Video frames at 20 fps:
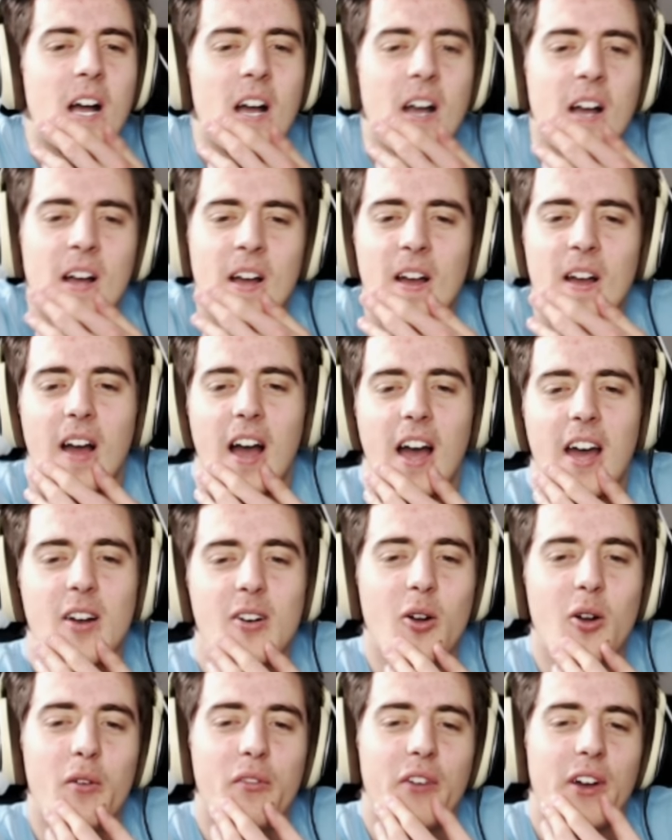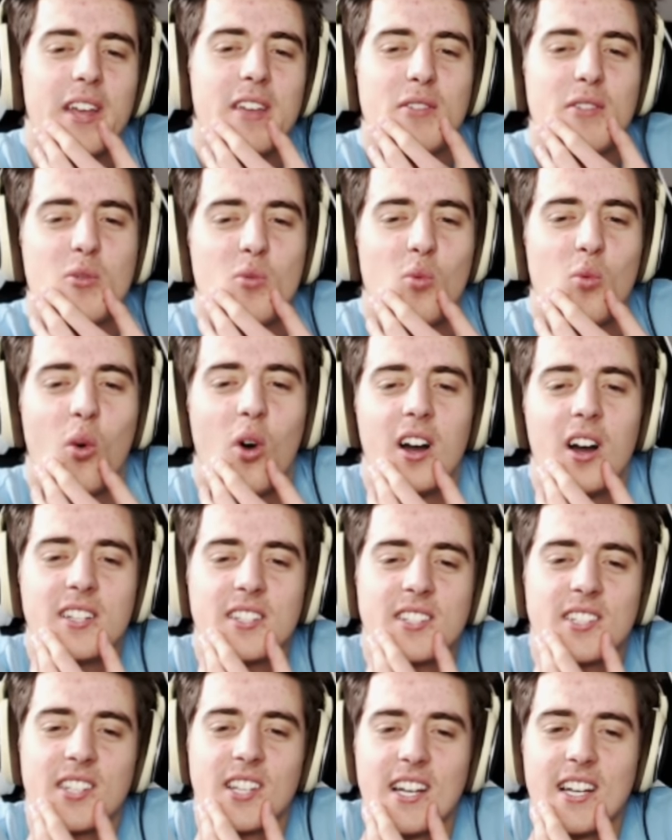I don't know if I even
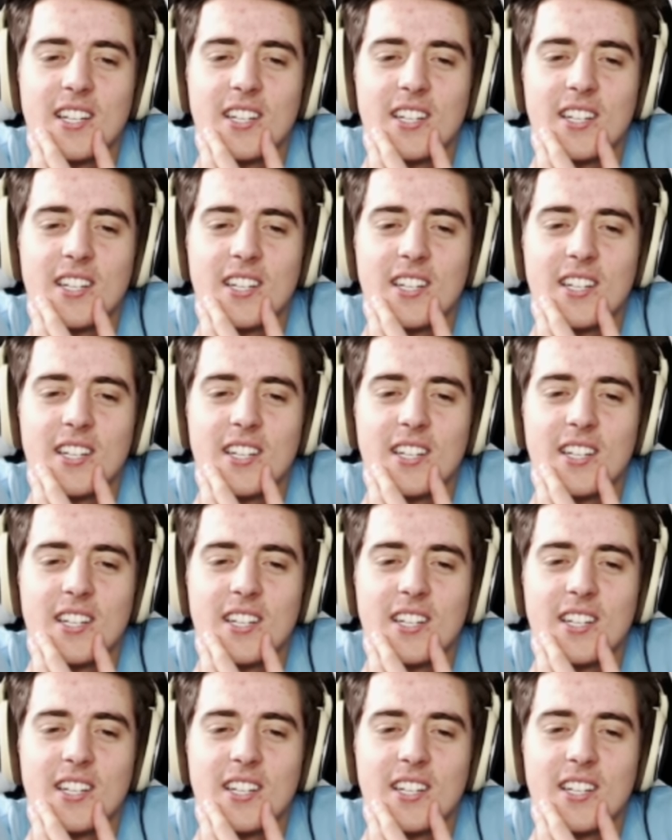want